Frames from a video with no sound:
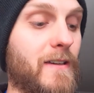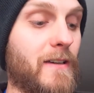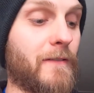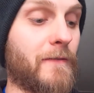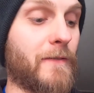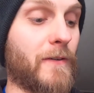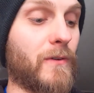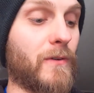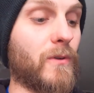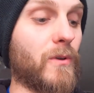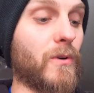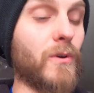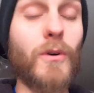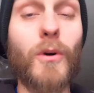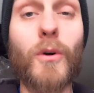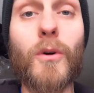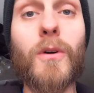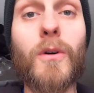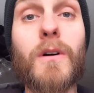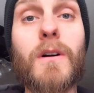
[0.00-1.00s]
If you're
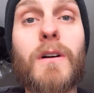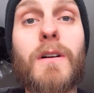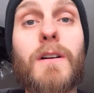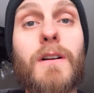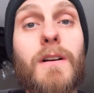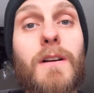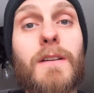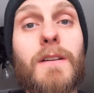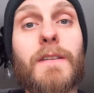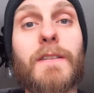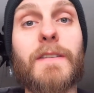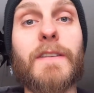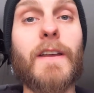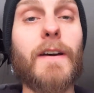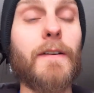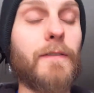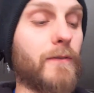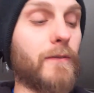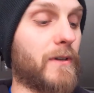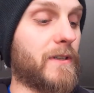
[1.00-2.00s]
local,
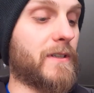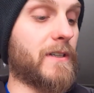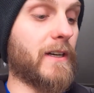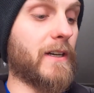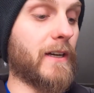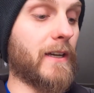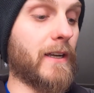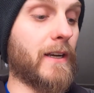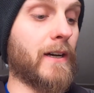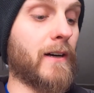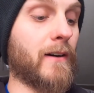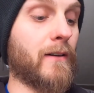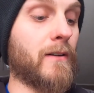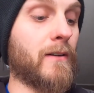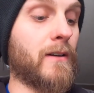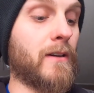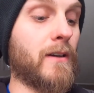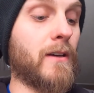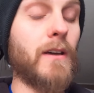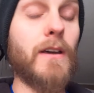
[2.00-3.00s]
definitely check it
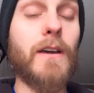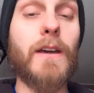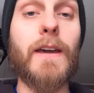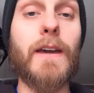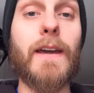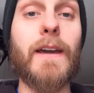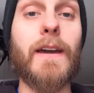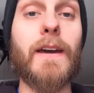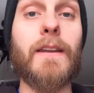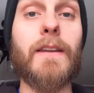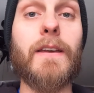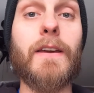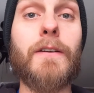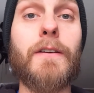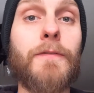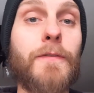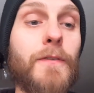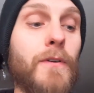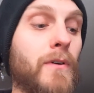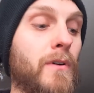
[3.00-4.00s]
out and
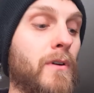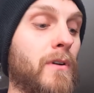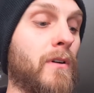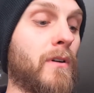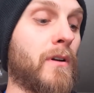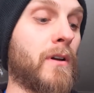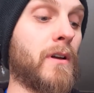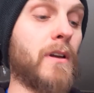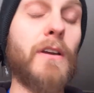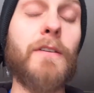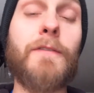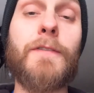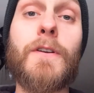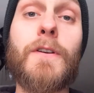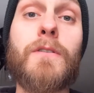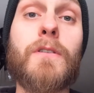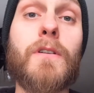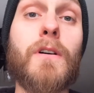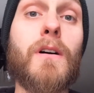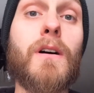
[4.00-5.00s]
if you're if
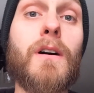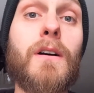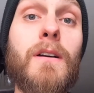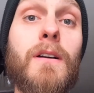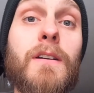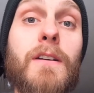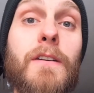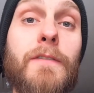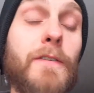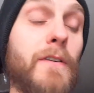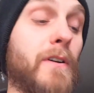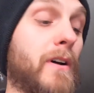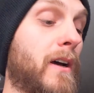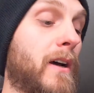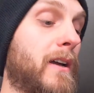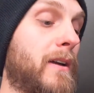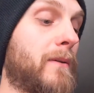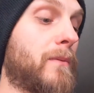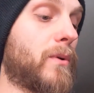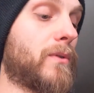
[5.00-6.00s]
you're not if you're
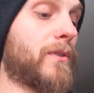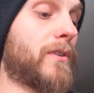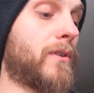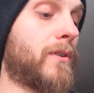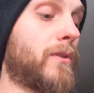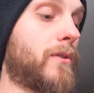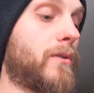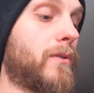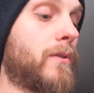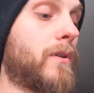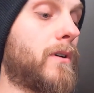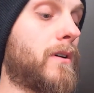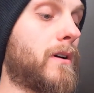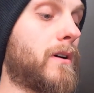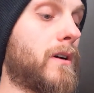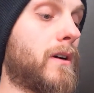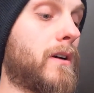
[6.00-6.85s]
not able to